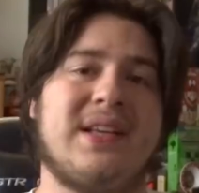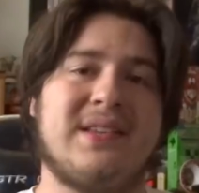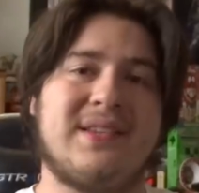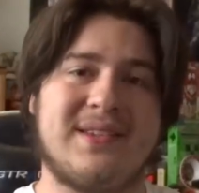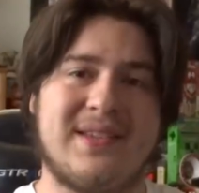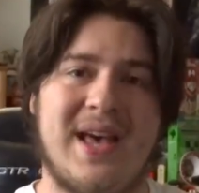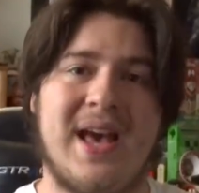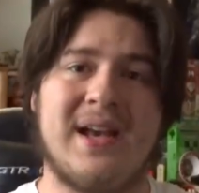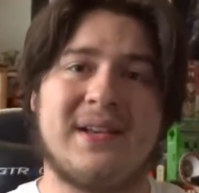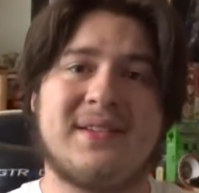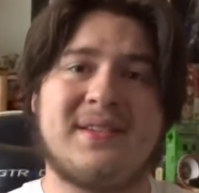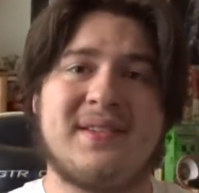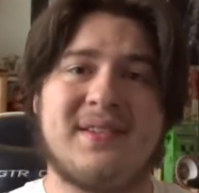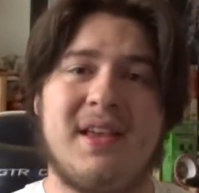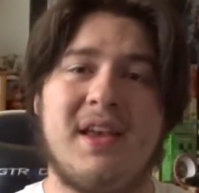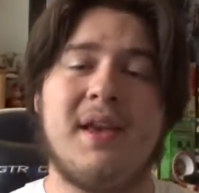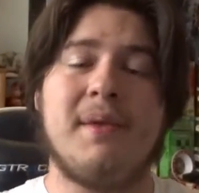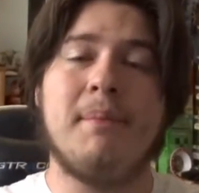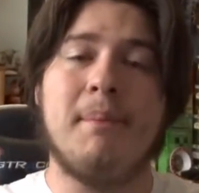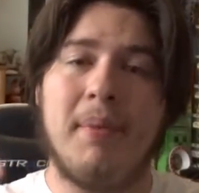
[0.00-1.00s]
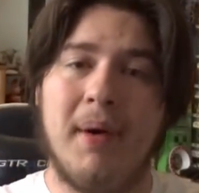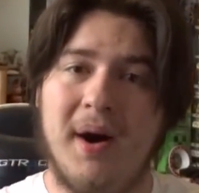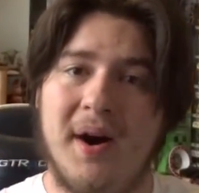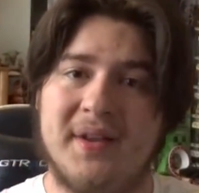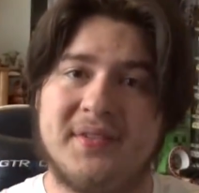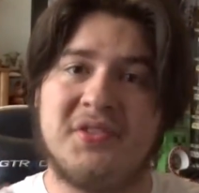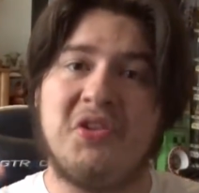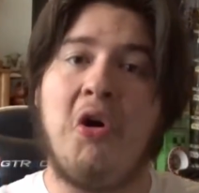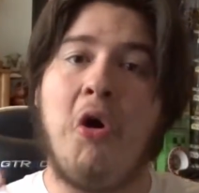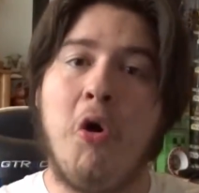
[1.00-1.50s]
exact same
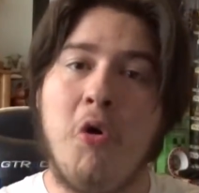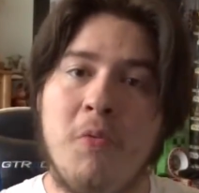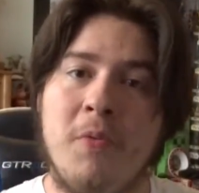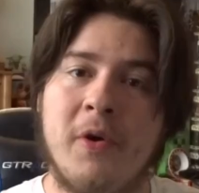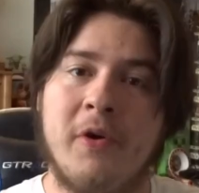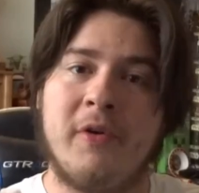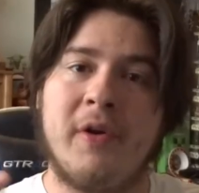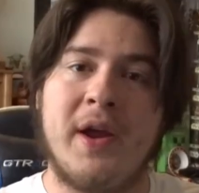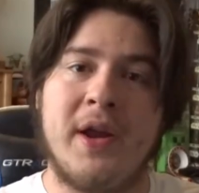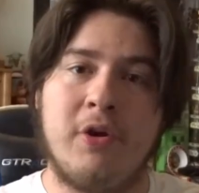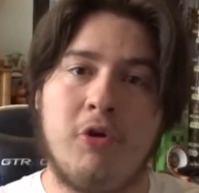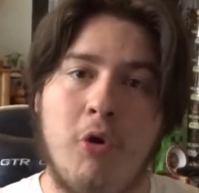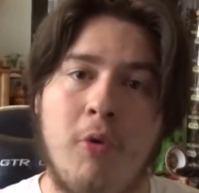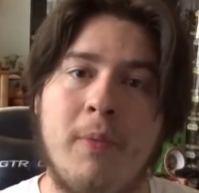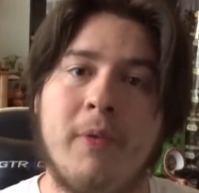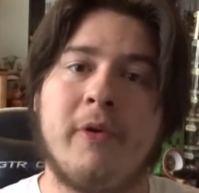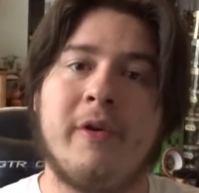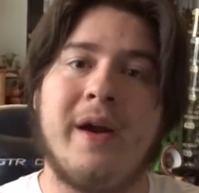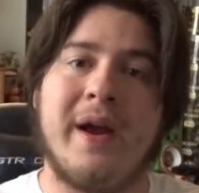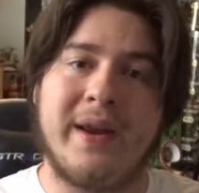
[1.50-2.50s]
boss over and over